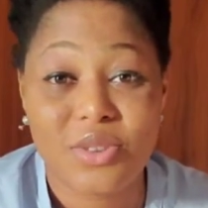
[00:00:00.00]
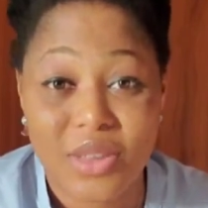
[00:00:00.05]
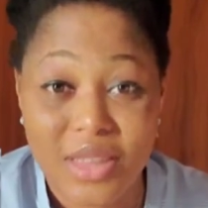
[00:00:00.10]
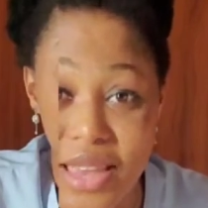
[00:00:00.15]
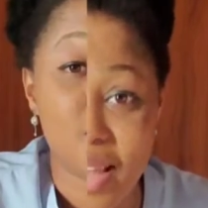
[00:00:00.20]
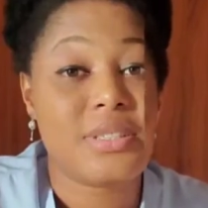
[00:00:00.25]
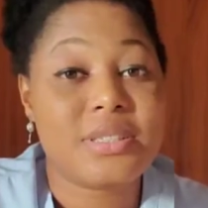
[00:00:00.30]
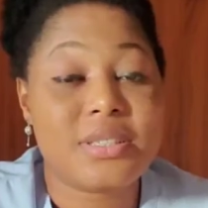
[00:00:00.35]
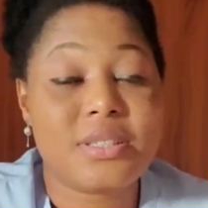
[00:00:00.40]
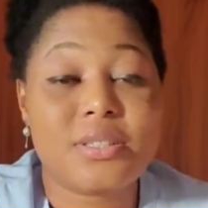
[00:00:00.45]

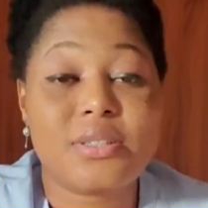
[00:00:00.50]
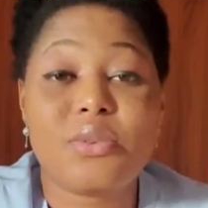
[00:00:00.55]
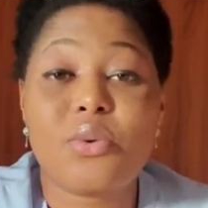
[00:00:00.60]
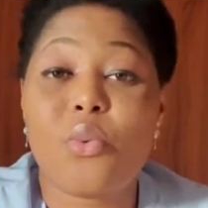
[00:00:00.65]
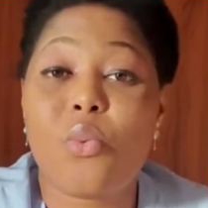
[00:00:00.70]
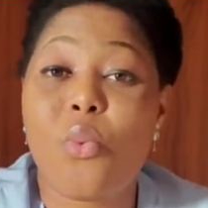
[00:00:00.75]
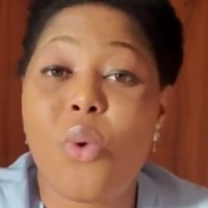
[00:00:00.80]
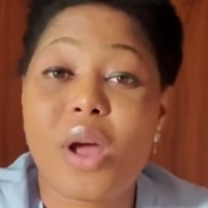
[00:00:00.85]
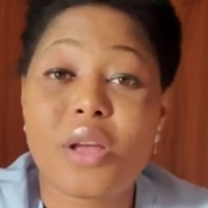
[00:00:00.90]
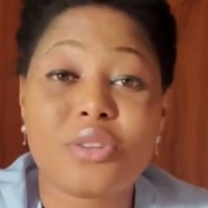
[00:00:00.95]
Another
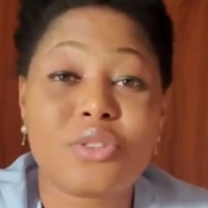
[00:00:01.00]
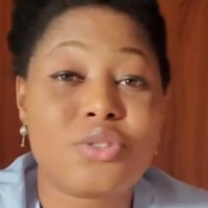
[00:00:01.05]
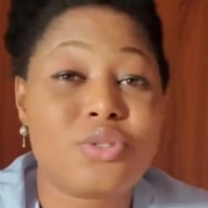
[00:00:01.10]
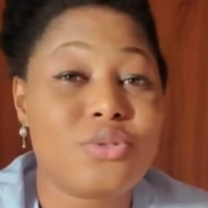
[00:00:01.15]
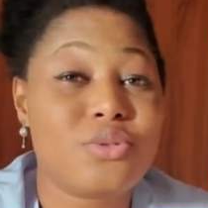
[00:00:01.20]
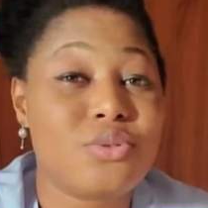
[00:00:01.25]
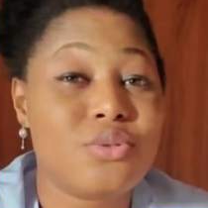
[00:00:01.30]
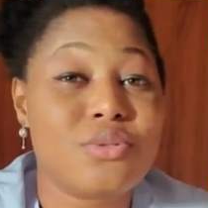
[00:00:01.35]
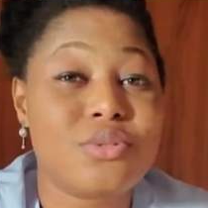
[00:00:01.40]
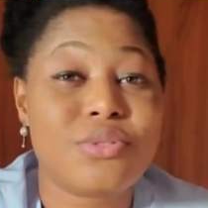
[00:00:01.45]
reason why you
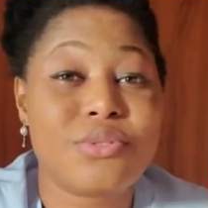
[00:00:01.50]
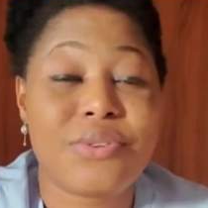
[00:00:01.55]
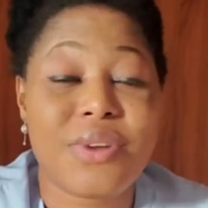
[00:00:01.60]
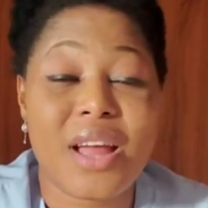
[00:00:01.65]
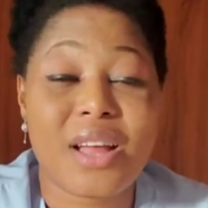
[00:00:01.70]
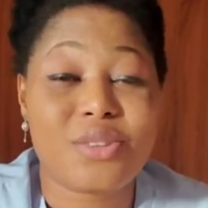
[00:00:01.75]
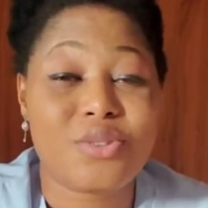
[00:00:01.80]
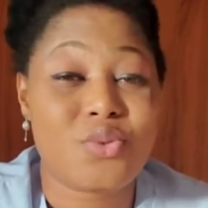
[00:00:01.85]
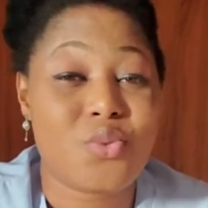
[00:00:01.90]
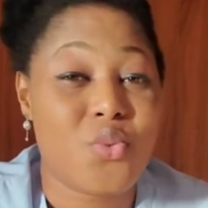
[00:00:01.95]
shouldn't
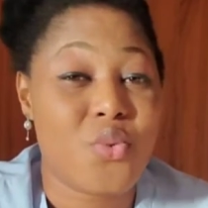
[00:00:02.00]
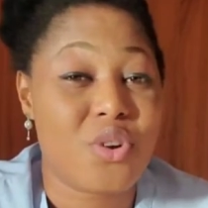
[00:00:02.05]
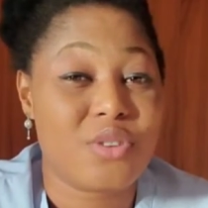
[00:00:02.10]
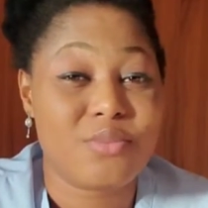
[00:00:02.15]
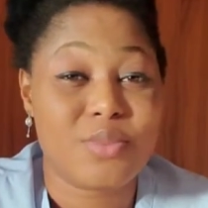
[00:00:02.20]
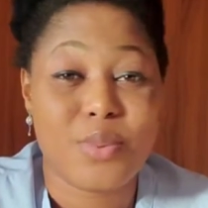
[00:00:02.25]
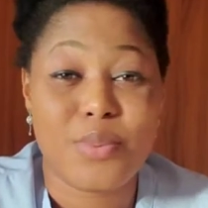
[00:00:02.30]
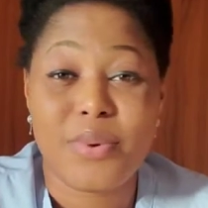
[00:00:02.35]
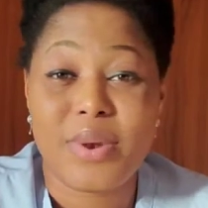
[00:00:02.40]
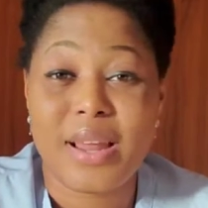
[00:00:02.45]
react to
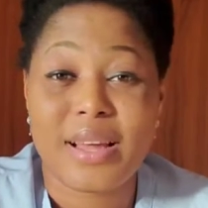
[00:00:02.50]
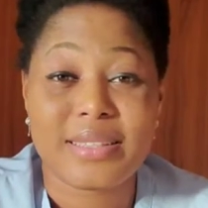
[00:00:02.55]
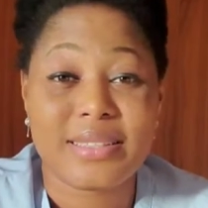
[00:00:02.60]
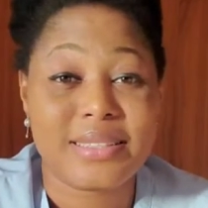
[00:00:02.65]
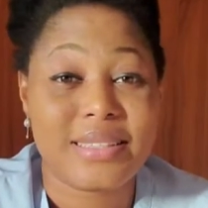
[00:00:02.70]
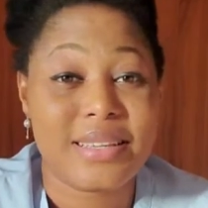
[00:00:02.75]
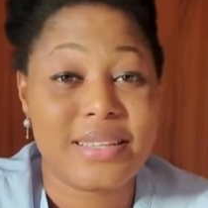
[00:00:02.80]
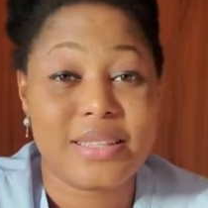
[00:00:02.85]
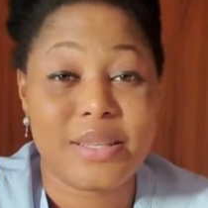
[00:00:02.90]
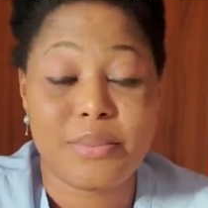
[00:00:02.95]
what people are
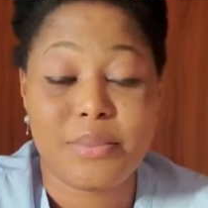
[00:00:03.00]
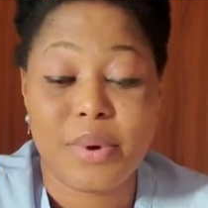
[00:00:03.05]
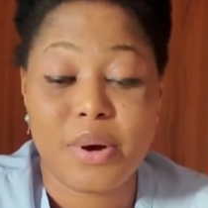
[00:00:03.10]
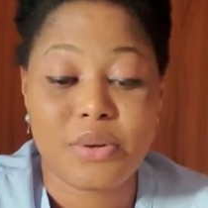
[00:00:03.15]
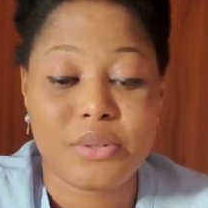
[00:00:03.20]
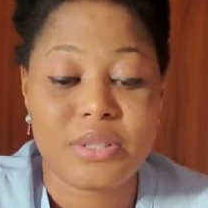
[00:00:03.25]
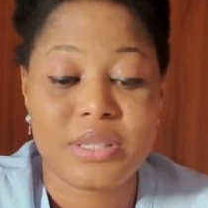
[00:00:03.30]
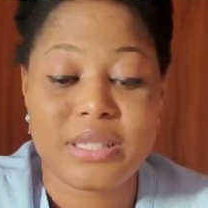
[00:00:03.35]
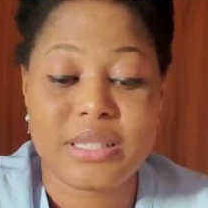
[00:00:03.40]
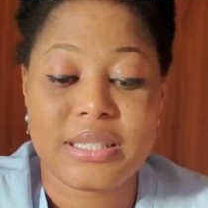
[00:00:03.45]
saying
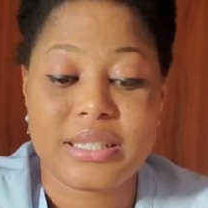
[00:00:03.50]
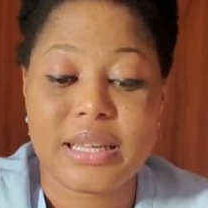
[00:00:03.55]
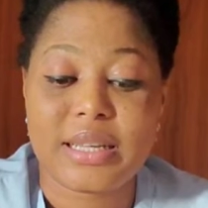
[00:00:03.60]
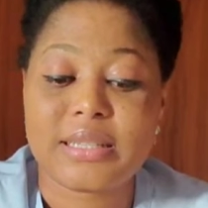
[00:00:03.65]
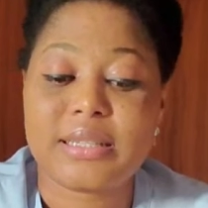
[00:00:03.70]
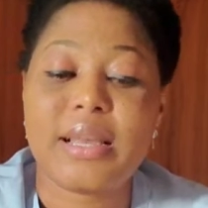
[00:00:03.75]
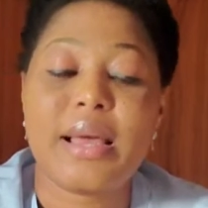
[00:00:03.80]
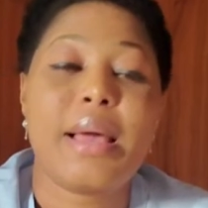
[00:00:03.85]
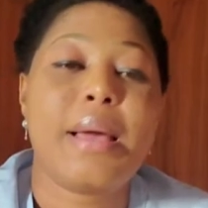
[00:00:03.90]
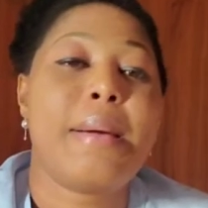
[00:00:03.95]
about you is
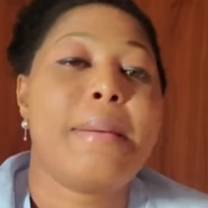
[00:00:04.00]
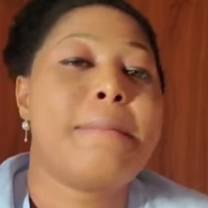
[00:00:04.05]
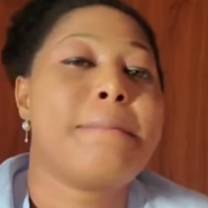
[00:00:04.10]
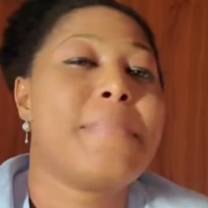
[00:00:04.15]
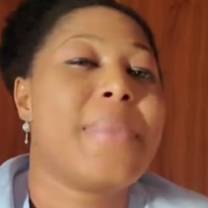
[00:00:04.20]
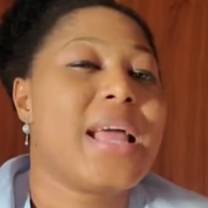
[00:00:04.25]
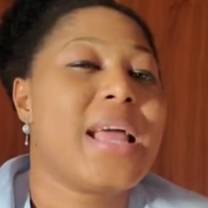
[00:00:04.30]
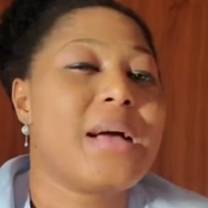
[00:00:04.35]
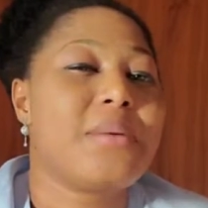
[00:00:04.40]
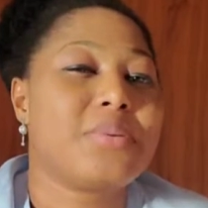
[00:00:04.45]
that
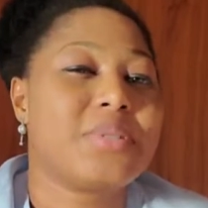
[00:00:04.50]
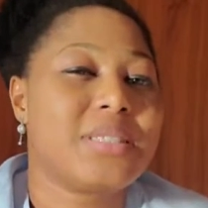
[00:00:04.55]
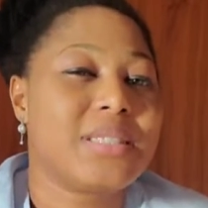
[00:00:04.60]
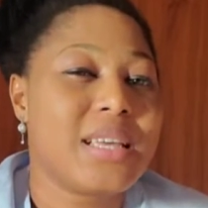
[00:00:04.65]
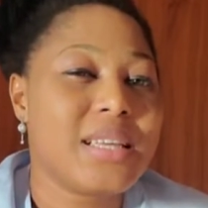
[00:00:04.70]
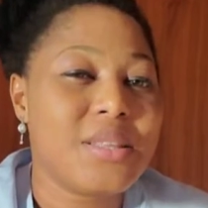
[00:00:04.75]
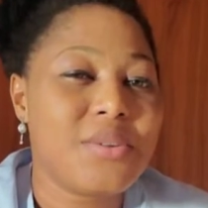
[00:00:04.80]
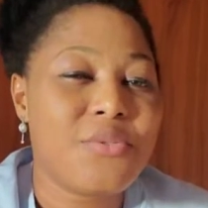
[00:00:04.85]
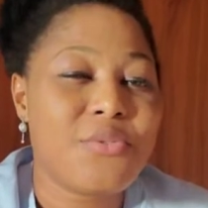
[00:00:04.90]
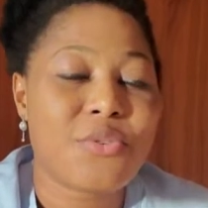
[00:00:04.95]
by
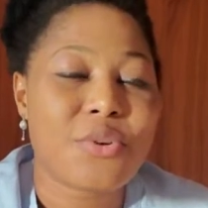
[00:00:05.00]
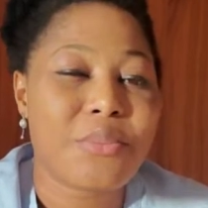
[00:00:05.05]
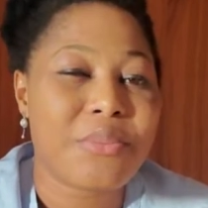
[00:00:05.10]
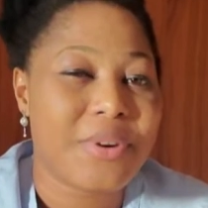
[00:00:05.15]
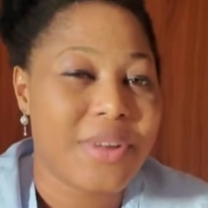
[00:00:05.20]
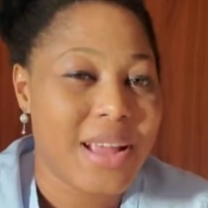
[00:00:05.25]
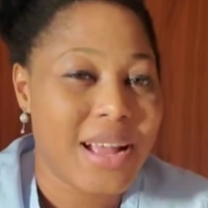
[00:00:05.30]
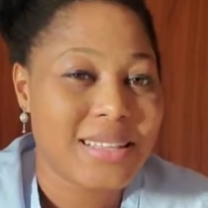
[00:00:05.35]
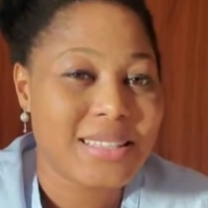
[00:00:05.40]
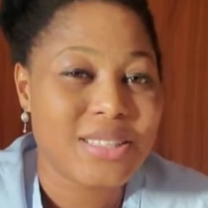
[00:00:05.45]
abstaining from
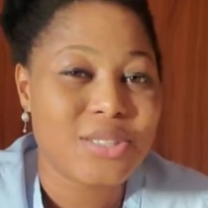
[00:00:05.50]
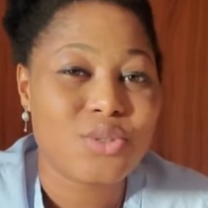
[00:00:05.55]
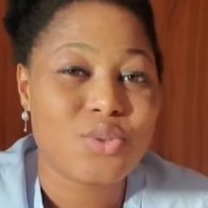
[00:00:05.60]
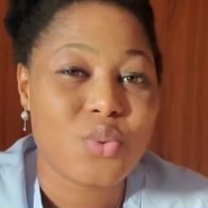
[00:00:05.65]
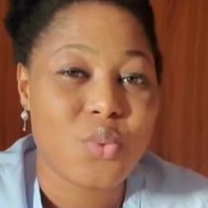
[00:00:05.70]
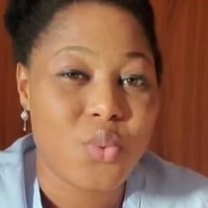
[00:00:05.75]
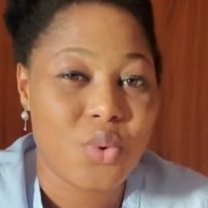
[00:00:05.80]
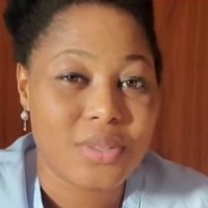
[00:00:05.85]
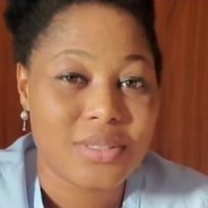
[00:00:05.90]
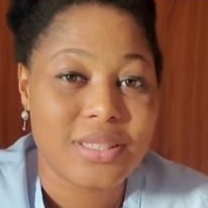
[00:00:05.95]
reacting
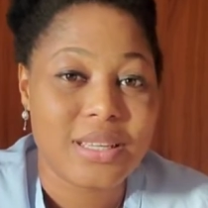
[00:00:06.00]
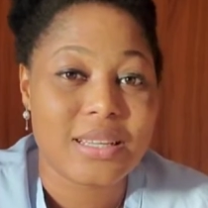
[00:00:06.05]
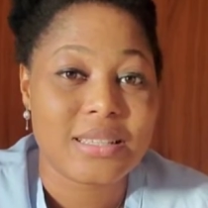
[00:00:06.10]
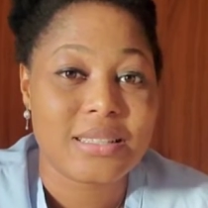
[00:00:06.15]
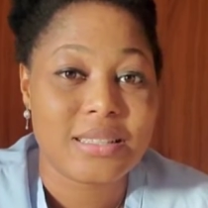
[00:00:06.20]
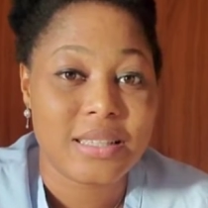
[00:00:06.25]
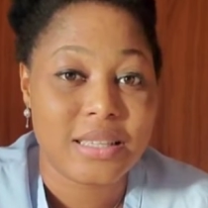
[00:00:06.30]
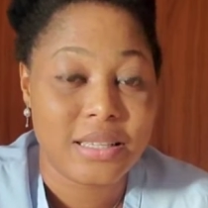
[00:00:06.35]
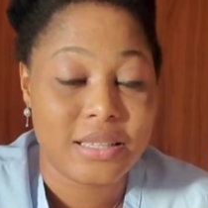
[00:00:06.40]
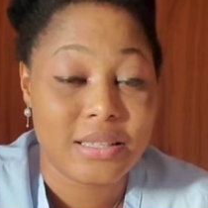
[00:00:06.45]
to what they
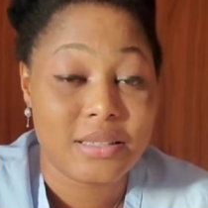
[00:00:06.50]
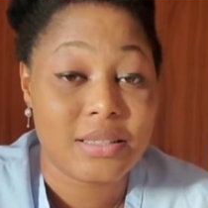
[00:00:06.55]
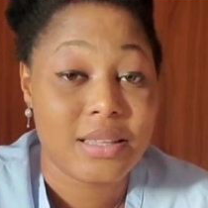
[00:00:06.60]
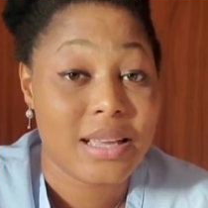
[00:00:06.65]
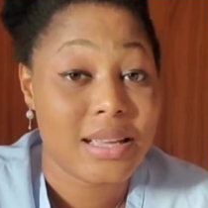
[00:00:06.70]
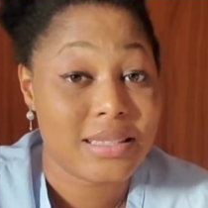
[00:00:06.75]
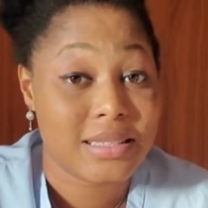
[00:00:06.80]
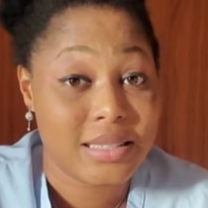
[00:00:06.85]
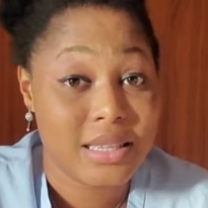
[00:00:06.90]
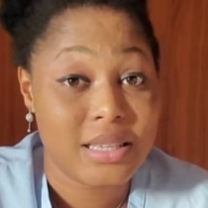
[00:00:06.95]

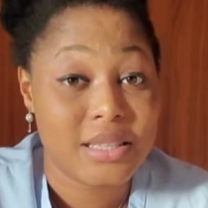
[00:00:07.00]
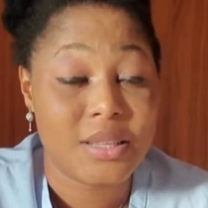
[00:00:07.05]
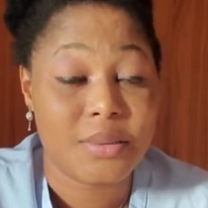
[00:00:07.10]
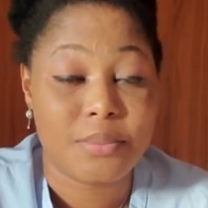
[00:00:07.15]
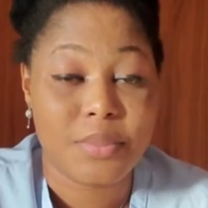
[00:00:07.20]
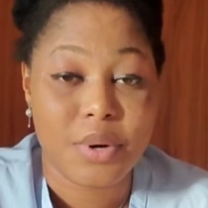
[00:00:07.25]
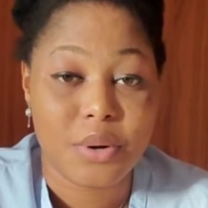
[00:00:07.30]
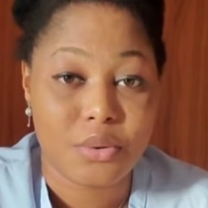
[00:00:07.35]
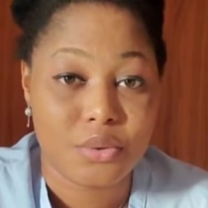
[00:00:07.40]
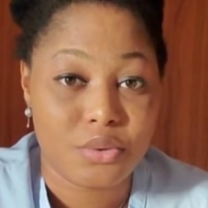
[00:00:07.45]
are saying
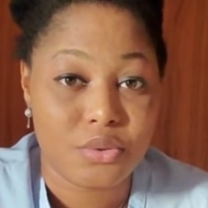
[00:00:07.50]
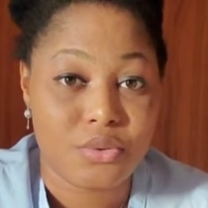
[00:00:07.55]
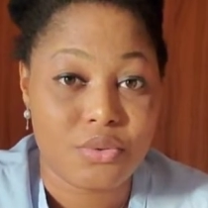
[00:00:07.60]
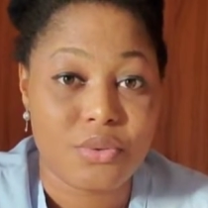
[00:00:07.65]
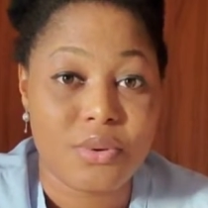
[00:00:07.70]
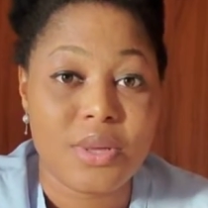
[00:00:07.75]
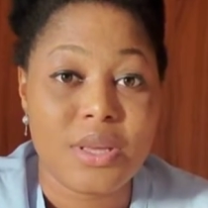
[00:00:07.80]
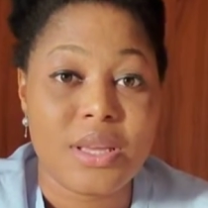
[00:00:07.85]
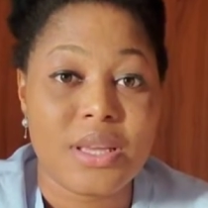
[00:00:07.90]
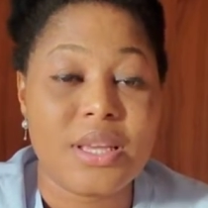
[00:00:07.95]
about
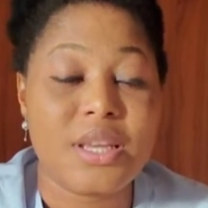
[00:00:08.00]
you,